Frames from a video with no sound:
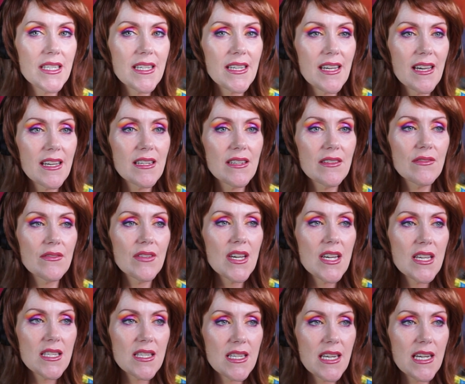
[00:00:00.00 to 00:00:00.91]
kind of
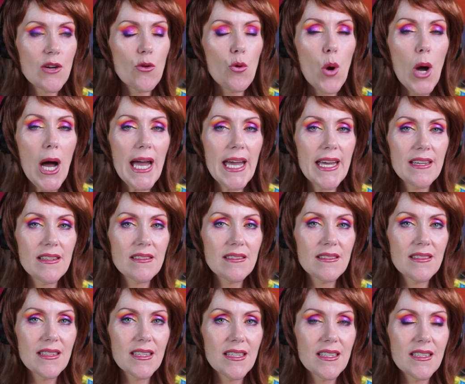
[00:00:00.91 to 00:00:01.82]
stay quiet
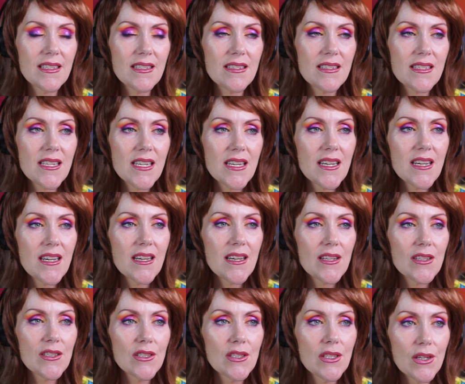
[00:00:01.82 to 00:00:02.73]
and
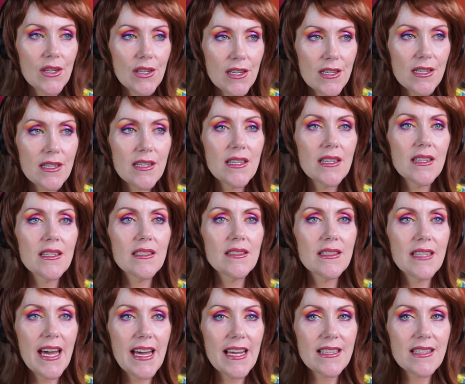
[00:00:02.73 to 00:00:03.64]
learn
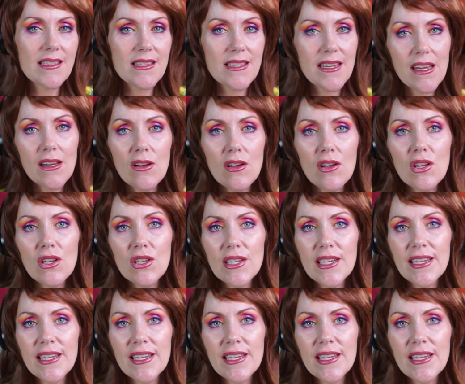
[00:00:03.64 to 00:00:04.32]
that skill.